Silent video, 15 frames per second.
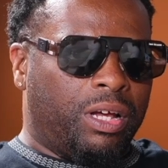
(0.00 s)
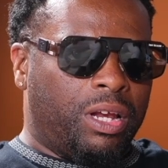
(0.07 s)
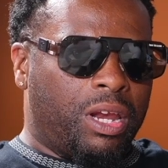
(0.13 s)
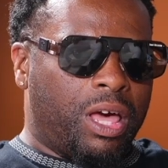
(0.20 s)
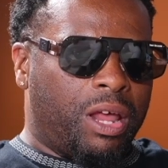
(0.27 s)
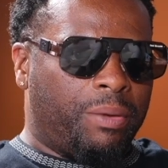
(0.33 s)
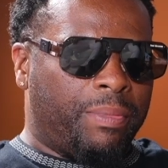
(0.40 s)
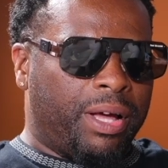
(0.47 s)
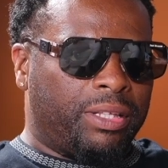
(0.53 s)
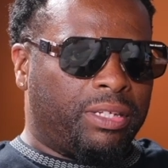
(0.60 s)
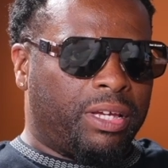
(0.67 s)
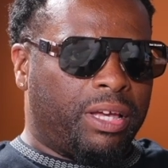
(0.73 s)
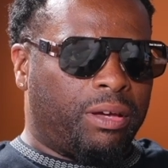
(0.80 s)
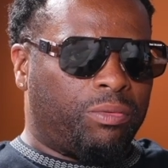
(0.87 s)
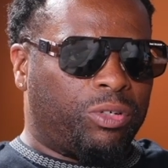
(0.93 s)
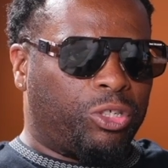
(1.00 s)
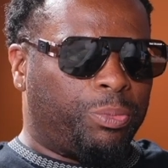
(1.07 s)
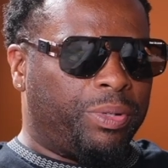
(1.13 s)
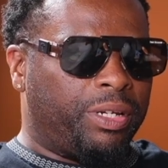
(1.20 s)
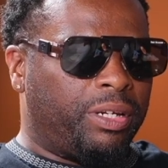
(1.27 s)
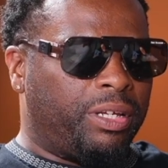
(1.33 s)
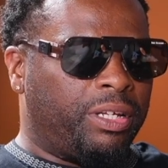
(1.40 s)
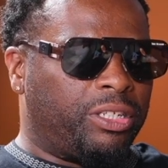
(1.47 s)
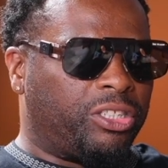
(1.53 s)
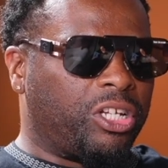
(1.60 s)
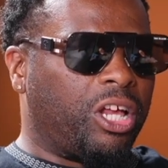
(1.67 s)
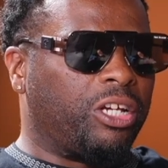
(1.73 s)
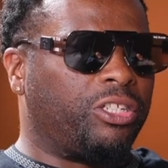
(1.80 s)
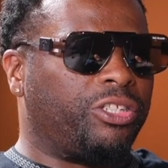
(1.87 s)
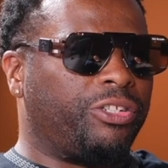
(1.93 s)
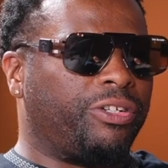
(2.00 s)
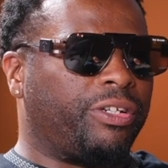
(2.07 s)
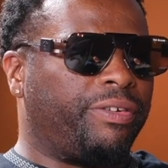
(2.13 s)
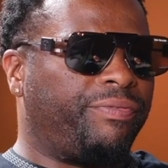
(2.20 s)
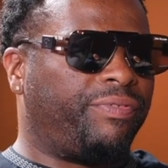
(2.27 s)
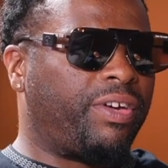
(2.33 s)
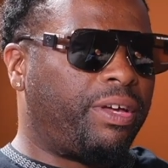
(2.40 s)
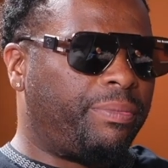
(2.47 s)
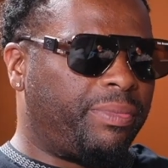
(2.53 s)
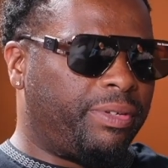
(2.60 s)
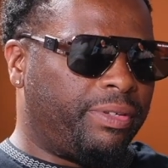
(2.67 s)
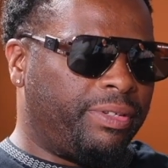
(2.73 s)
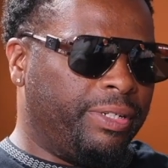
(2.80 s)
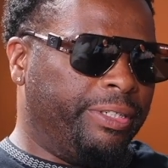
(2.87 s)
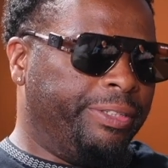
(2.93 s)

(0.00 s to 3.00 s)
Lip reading: a lot of my time was spent in solitary confinement.